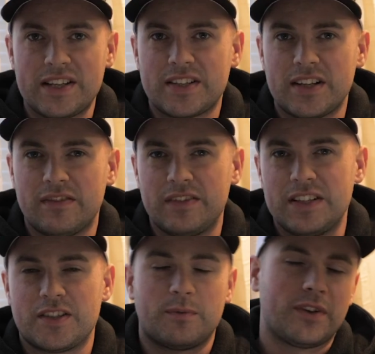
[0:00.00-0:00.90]
stuff
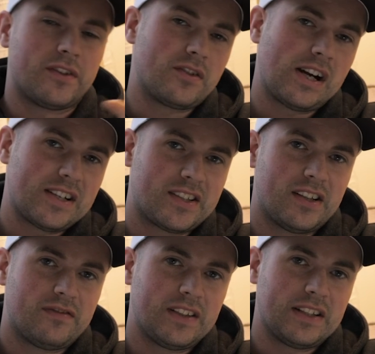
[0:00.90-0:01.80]
is and where the dry
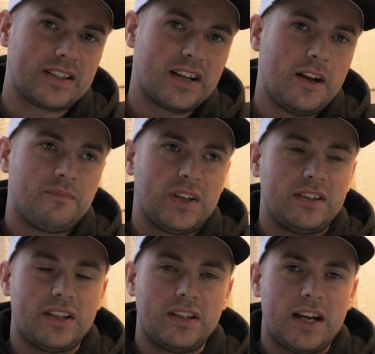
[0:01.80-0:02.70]
stuff is.
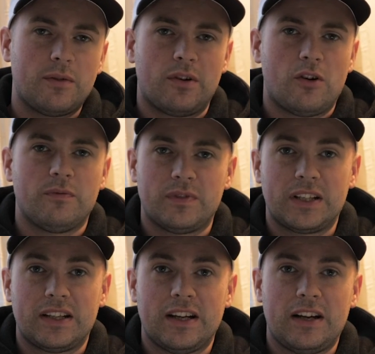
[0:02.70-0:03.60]
And then that will
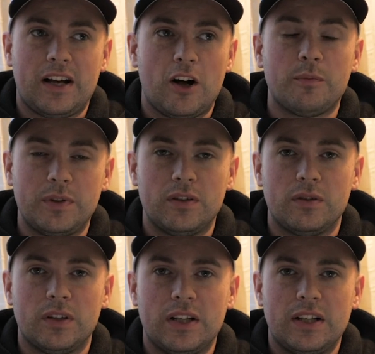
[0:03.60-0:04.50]
hopefully help
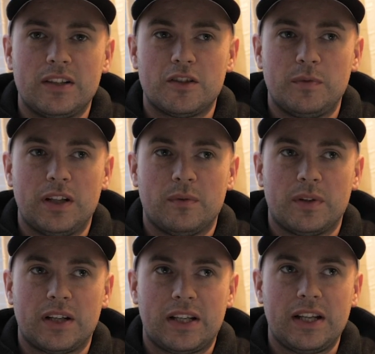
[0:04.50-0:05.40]
you to be
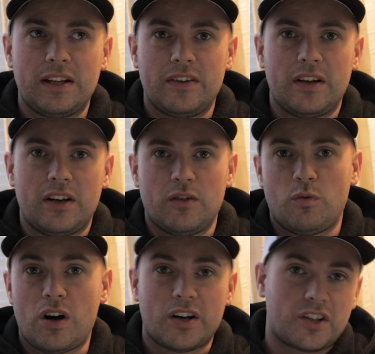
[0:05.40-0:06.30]
able to get in there,
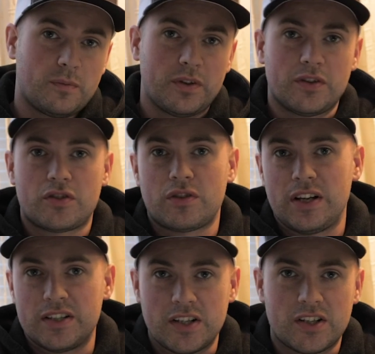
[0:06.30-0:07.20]
walk some of those
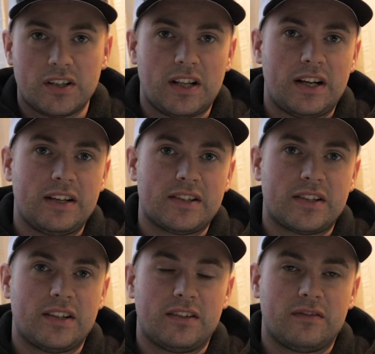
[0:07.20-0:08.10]
transition lines,
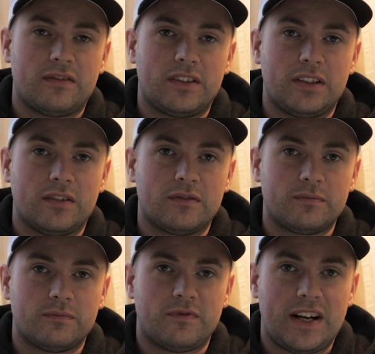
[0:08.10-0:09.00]
and then, you know,
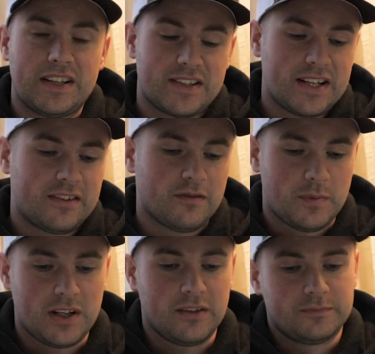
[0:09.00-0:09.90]
find sign from
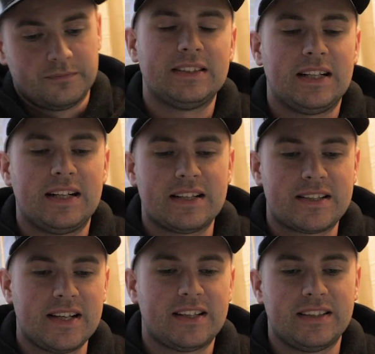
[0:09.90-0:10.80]
there.
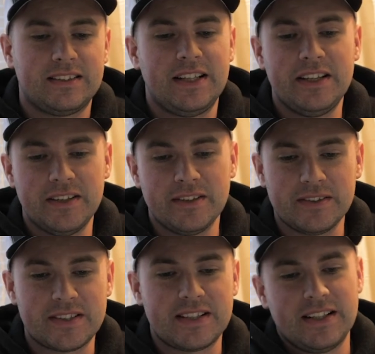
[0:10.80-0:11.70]
Second,
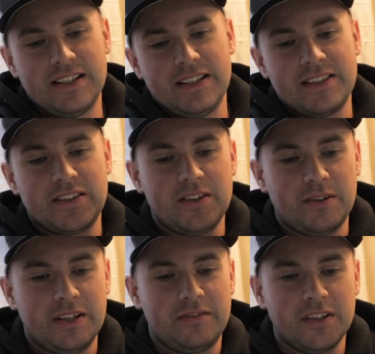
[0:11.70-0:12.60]
hills.
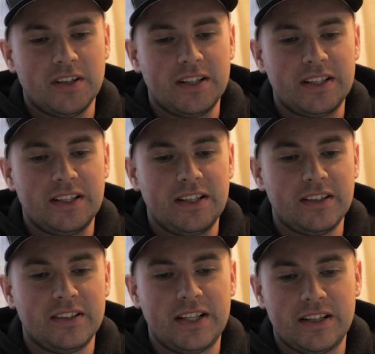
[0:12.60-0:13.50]
So if you're hunting in a
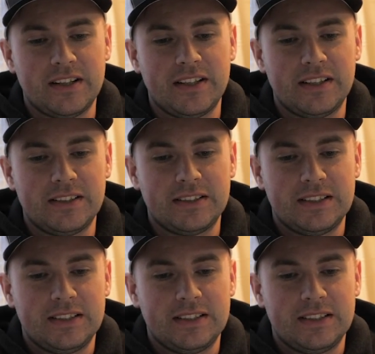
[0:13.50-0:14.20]
hilly area,